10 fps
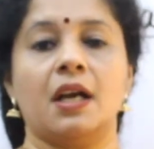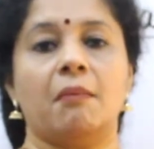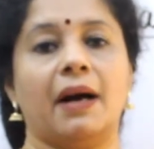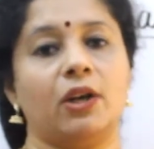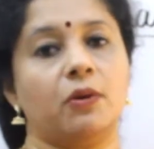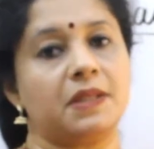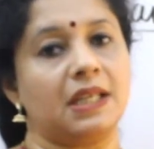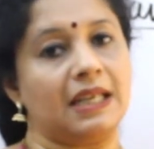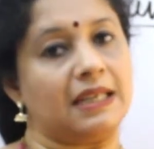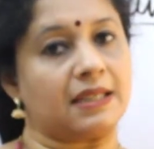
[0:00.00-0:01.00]
biopsy
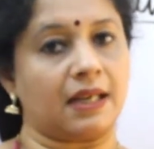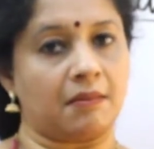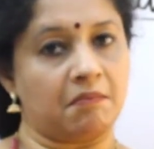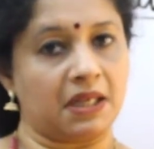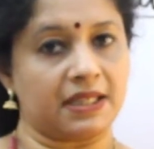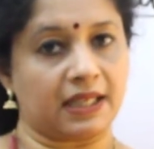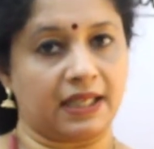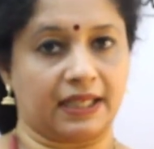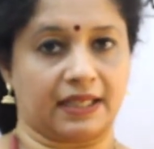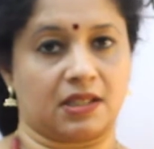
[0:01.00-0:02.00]
is a compulsory
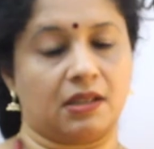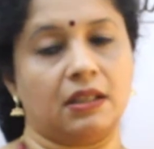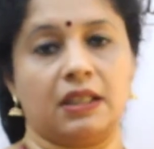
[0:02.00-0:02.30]
test.